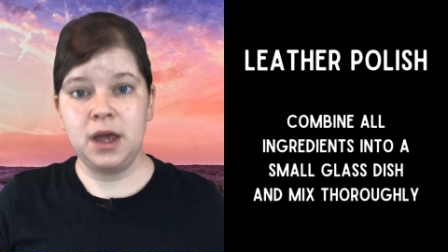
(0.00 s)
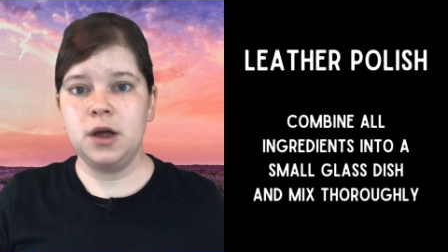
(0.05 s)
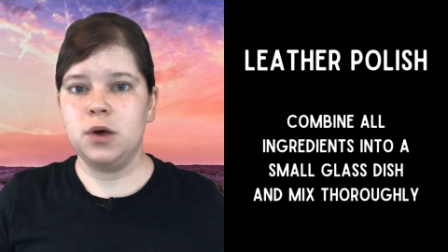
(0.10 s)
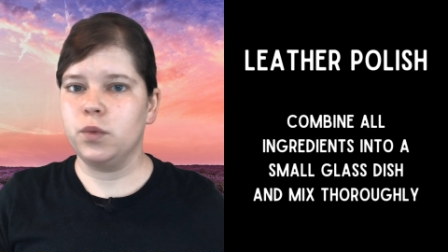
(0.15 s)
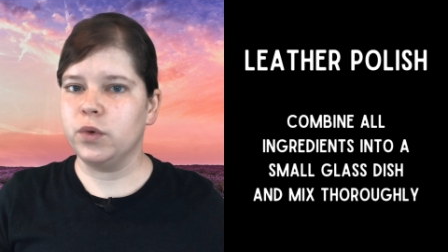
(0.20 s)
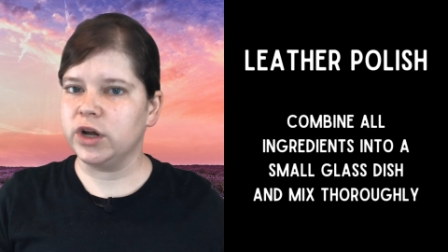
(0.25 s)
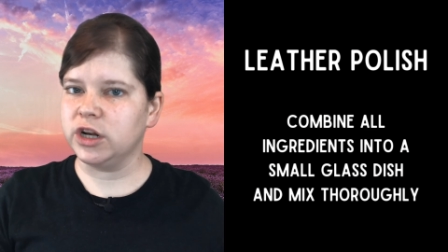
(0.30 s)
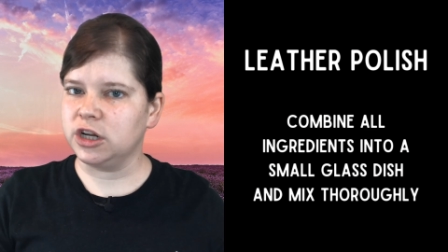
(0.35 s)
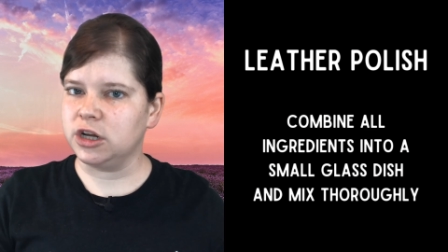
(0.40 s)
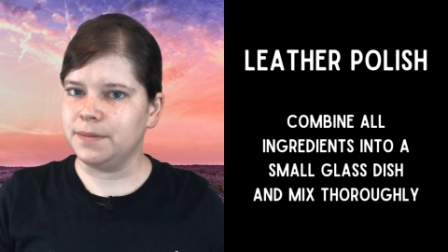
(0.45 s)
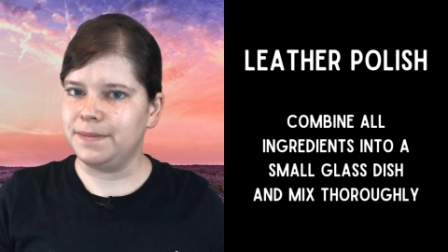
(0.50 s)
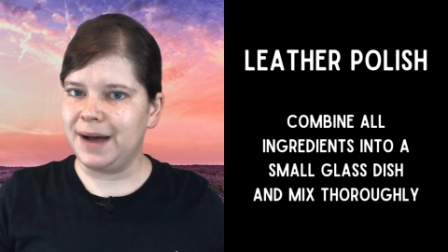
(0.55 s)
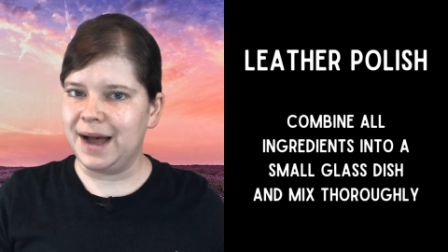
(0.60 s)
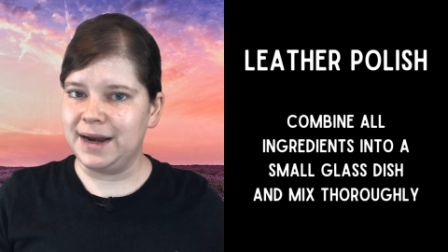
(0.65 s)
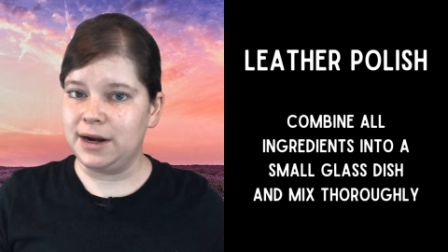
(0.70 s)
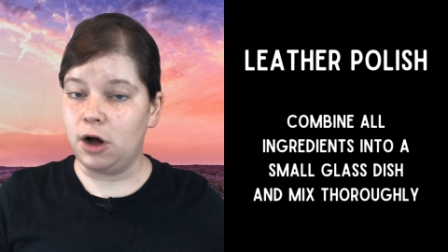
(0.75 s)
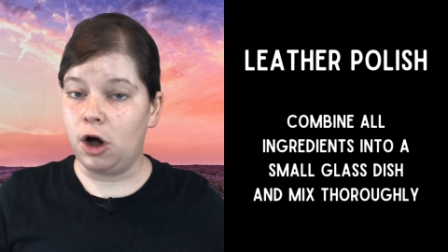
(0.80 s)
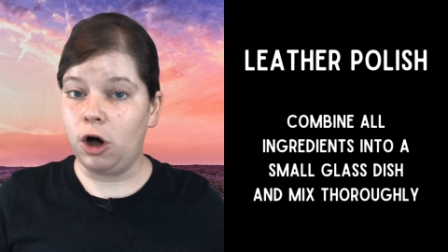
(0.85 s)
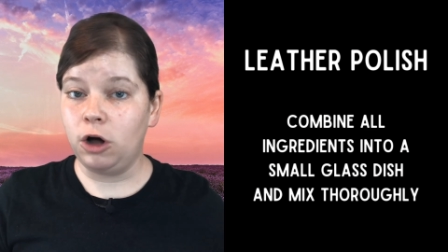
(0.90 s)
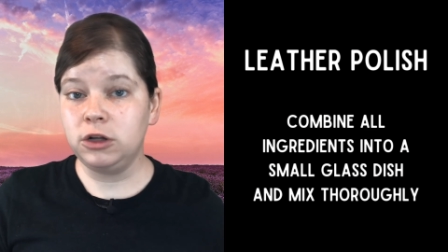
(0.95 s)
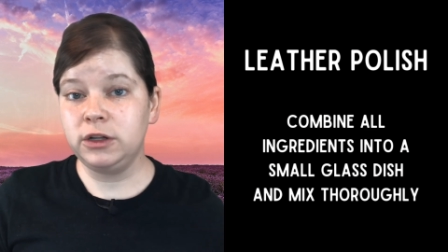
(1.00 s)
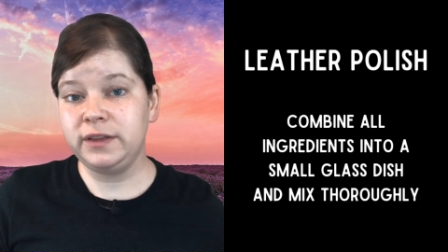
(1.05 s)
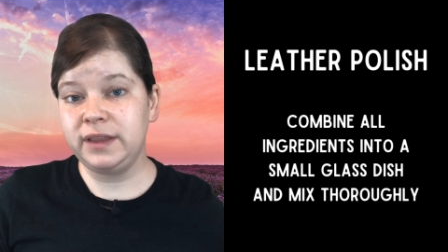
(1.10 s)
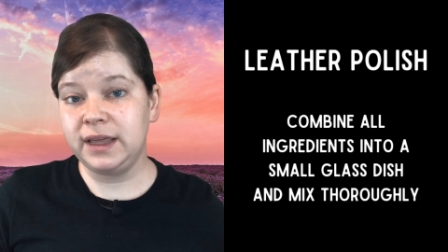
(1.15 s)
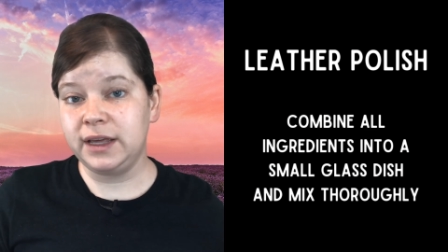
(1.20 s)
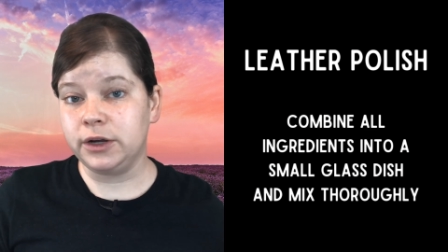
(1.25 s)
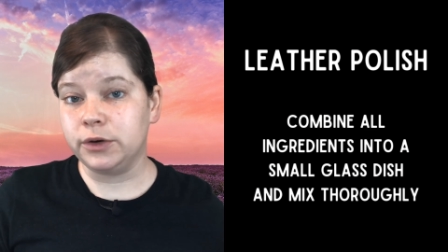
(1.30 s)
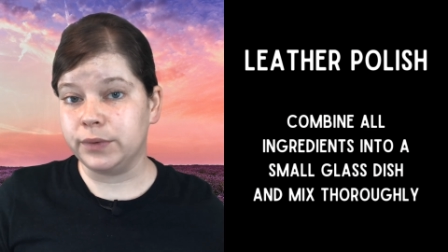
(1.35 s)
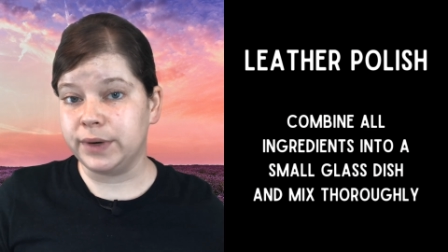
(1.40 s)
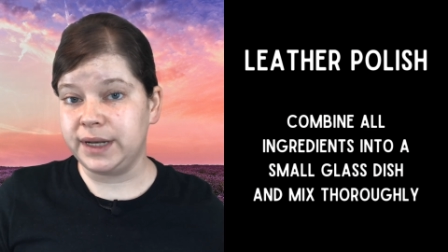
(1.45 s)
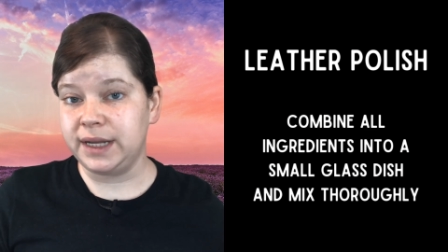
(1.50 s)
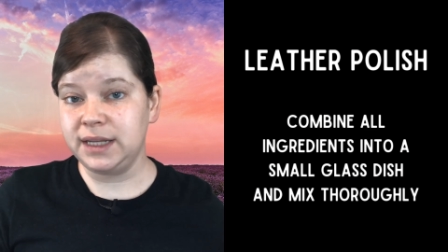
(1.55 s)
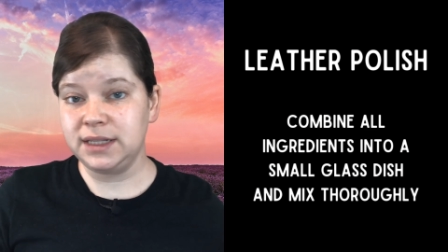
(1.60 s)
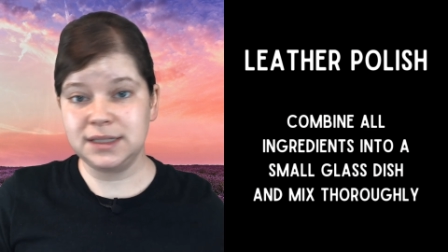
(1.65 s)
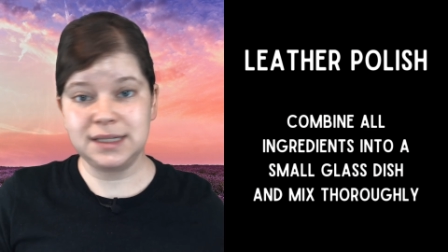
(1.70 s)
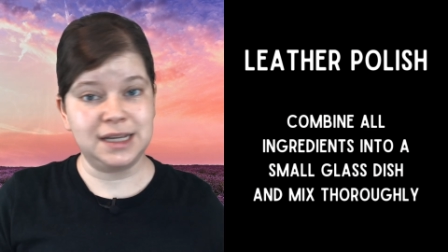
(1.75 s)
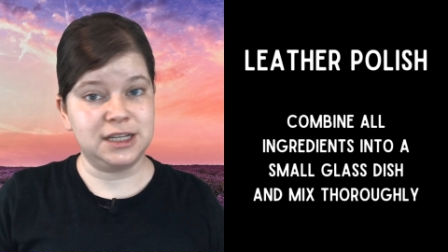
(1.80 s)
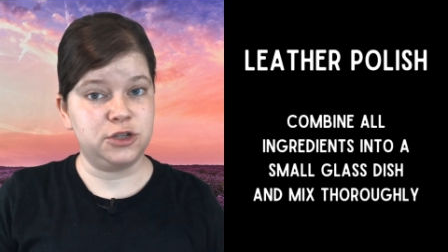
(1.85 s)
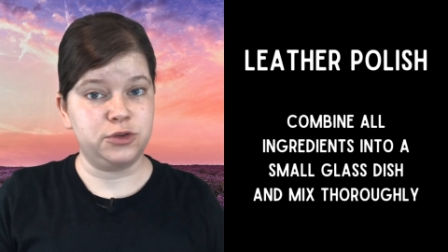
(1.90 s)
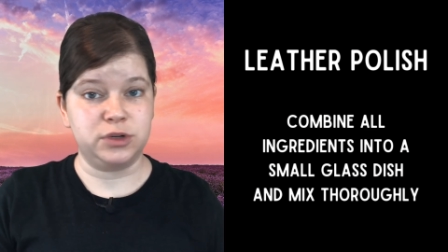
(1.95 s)
We're going to combine all of the ingredients
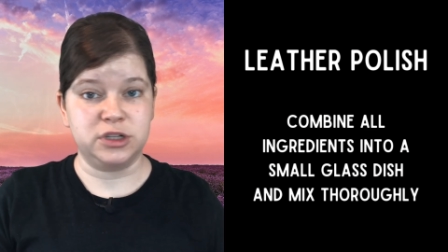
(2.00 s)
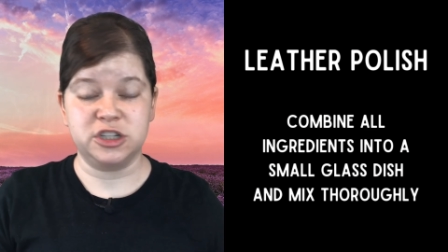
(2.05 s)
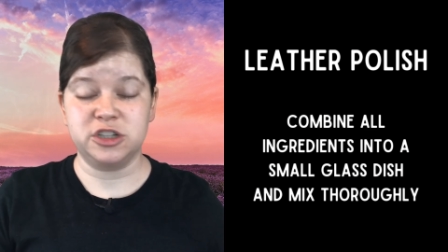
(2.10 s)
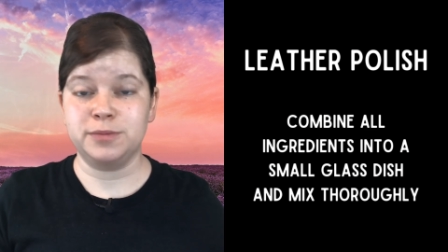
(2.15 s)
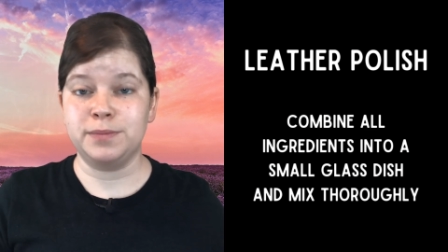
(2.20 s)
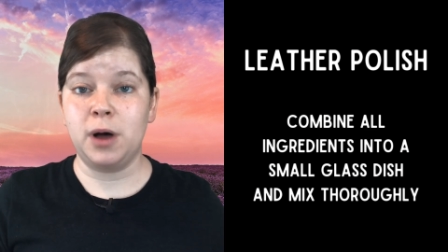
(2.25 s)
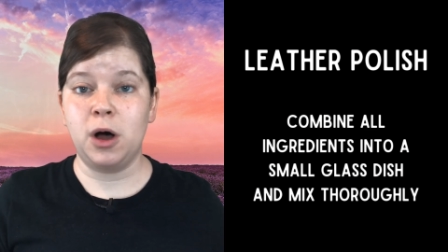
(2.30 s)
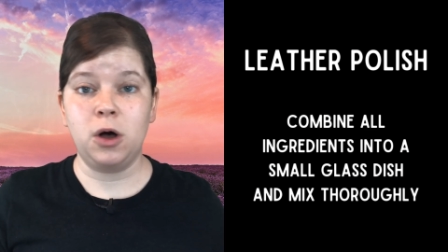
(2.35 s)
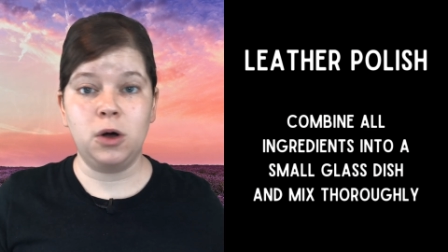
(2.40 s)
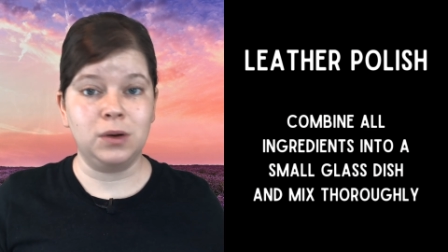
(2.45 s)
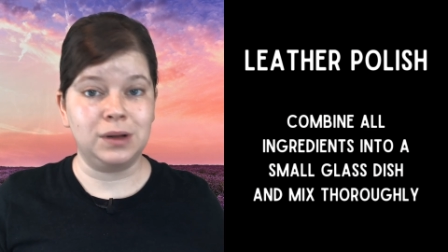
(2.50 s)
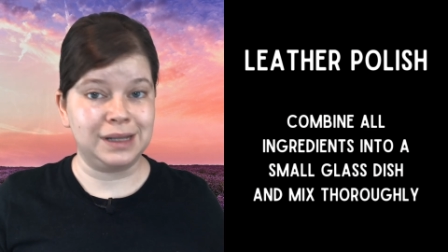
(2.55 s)
into a small